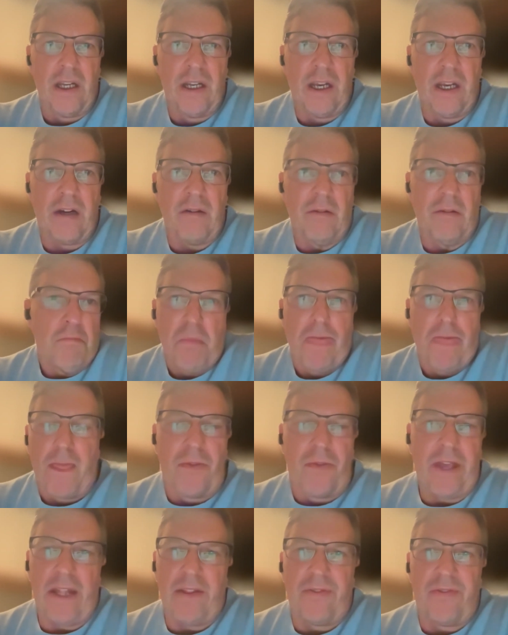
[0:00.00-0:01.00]
Now,
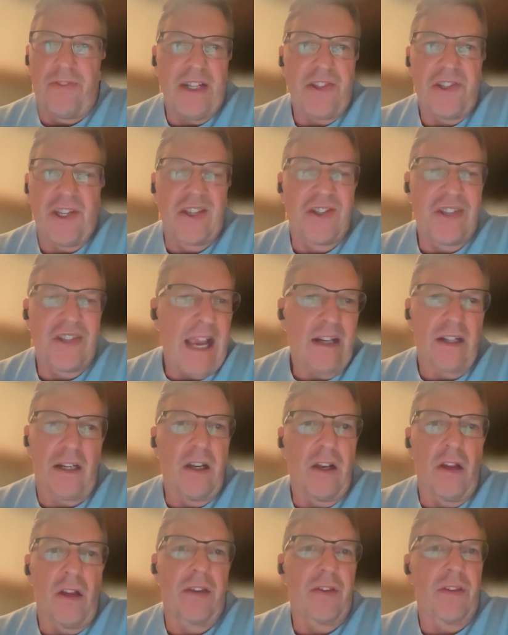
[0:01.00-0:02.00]
that's
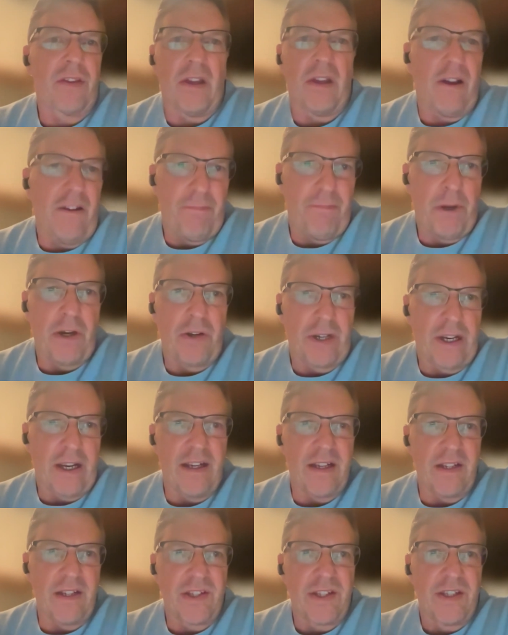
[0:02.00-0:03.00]
exactly like the lifeboat
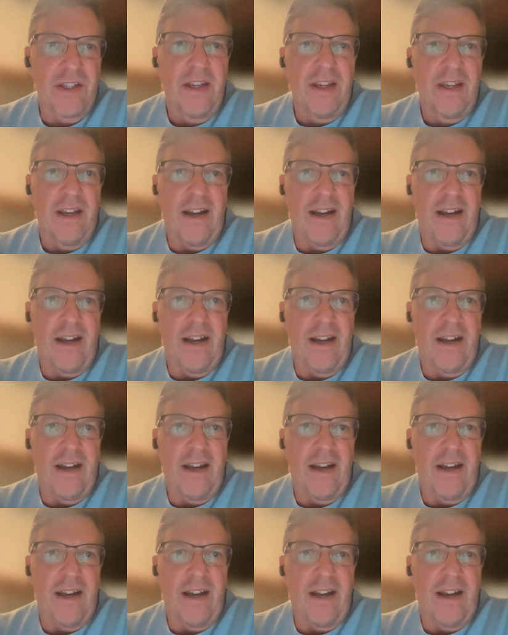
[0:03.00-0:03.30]
case.